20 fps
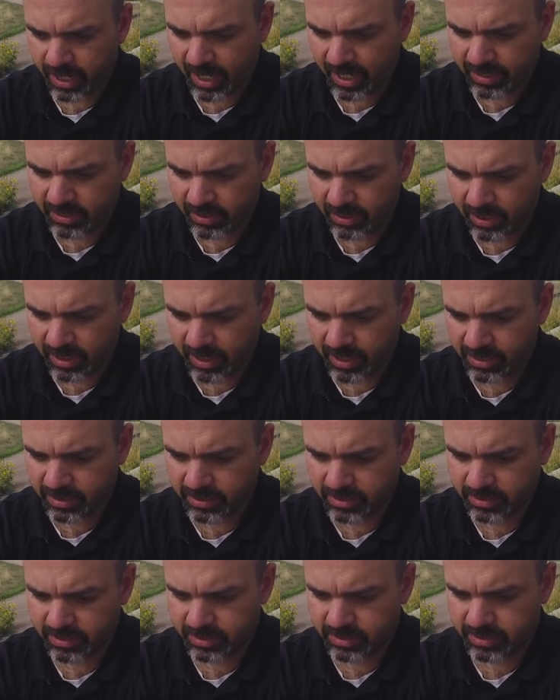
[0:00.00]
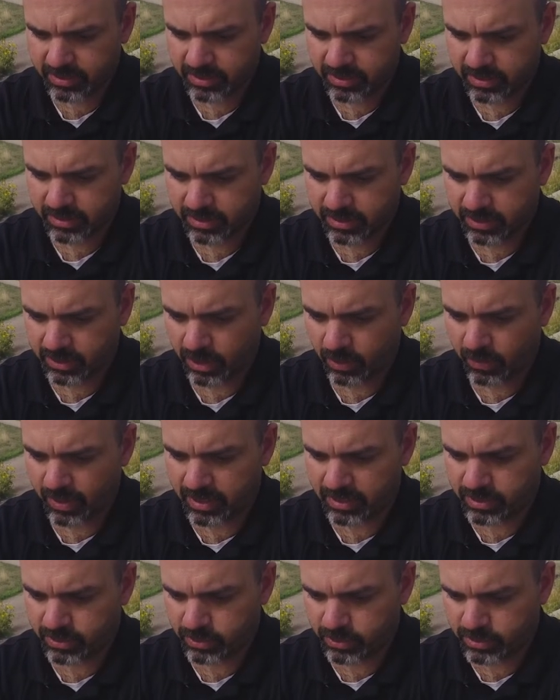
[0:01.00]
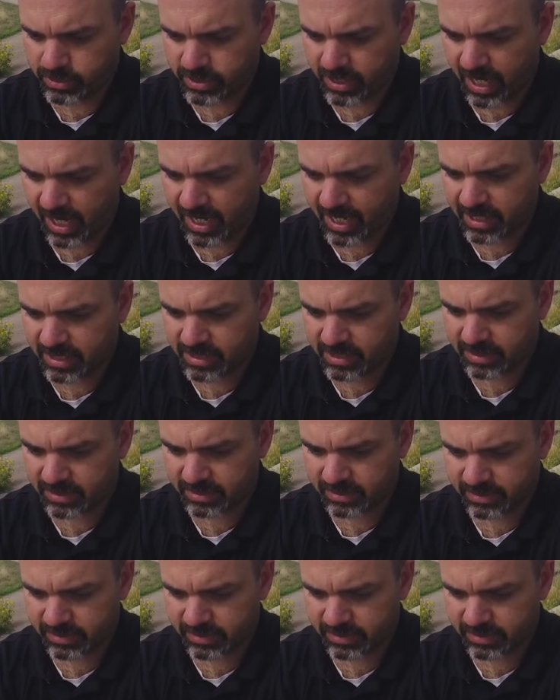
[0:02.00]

icon, go into site,